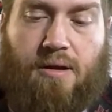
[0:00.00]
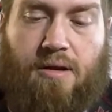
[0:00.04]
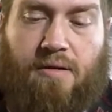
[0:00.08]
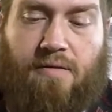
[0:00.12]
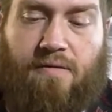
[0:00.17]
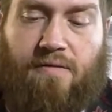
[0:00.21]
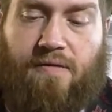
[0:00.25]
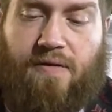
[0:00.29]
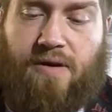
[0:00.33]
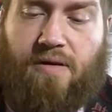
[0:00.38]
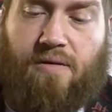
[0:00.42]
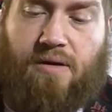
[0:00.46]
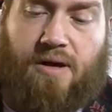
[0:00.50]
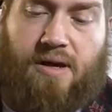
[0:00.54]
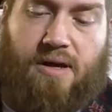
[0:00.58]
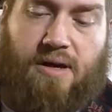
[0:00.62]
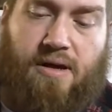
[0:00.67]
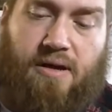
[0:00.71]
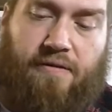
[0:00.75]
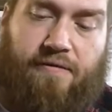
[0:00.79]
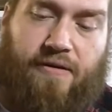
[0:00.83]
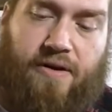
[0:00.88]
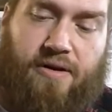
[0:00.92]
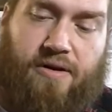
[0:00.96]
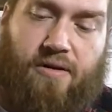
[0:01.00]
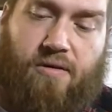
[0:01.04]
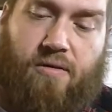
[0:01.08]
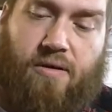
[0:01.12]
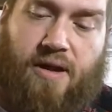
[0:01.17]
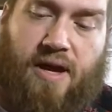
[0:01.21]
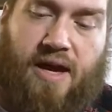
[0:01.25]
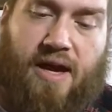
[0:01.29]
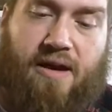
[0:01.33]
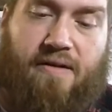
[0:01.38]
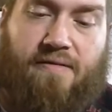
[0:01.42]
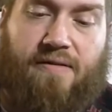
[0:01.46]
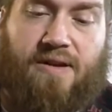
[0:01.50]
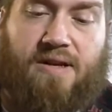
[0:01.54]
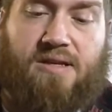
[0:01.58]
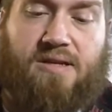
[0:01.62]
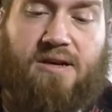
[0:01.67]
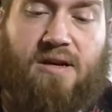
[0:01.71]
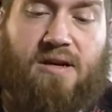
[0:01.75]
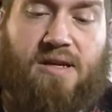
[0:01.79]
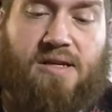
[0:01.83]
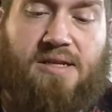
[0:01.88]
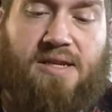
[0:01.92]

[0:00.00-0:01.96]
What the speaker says: I feel like if you don't have these on a